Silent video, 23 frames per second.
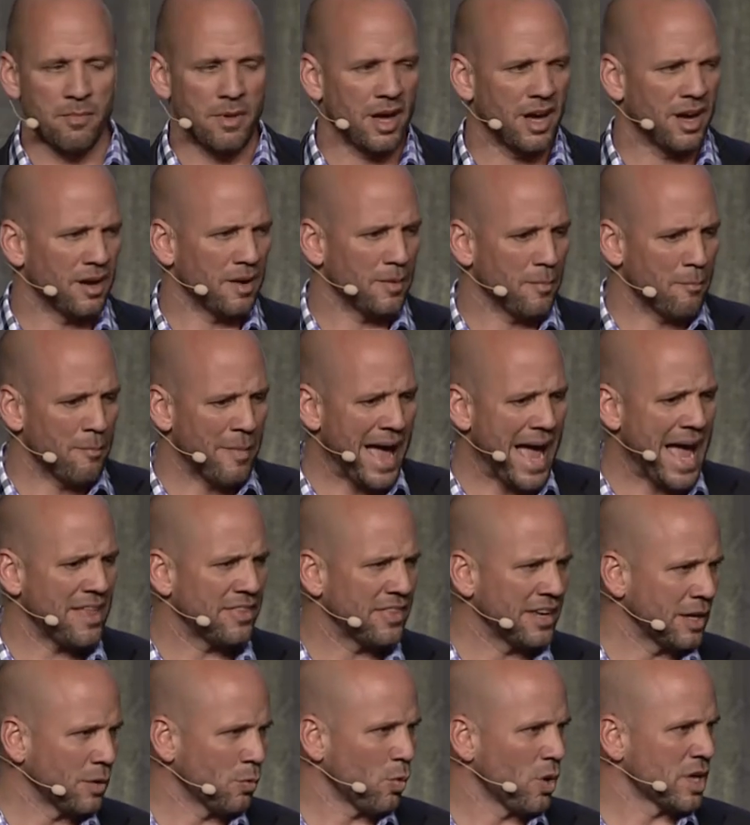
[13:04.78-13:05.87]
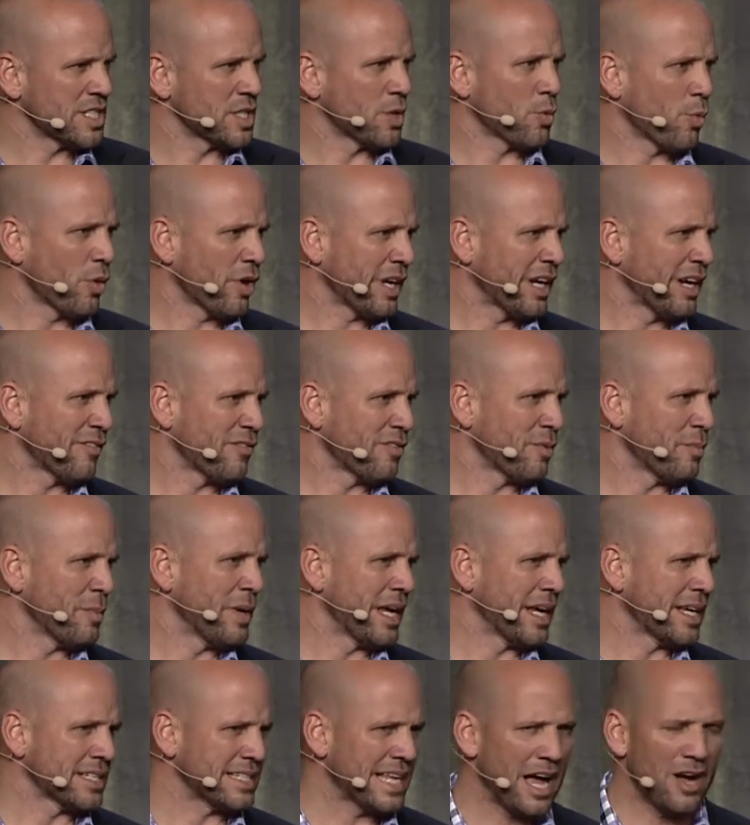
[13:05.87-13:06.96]
uh, mad that it wasn't working for me
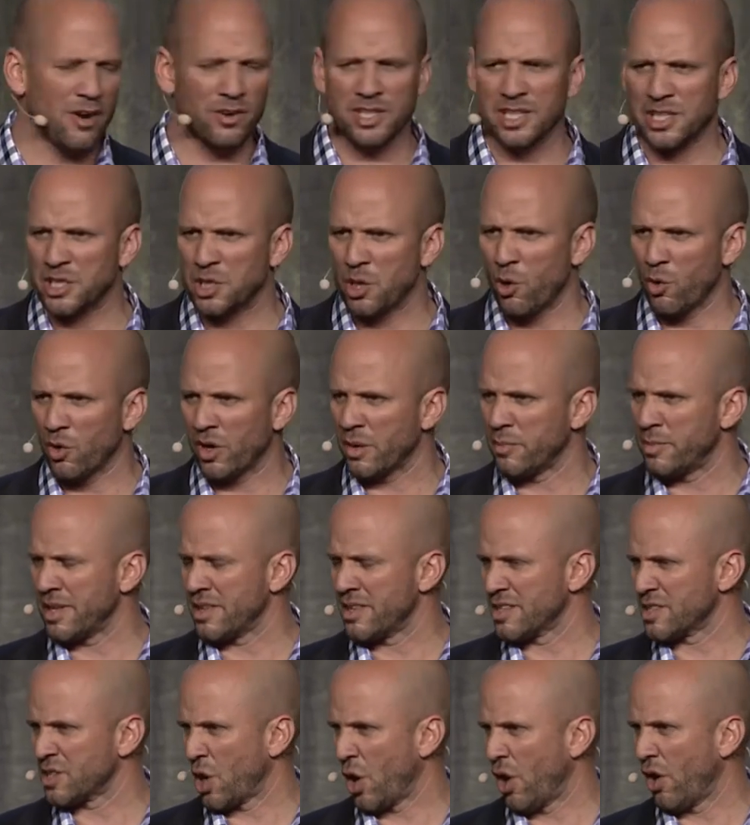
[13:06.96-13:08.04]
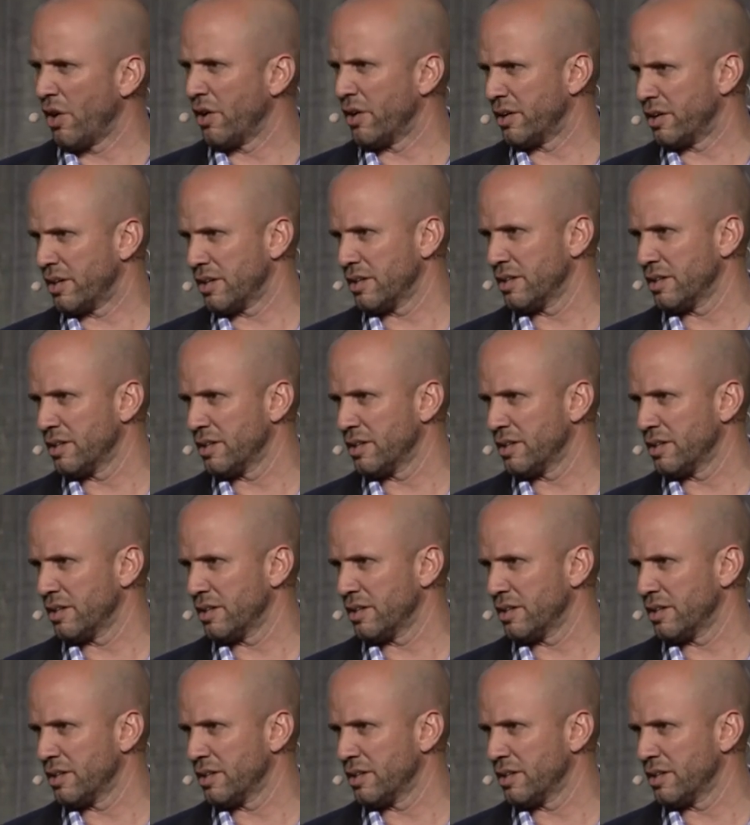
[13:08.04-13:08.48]
because how could yoga be this hard?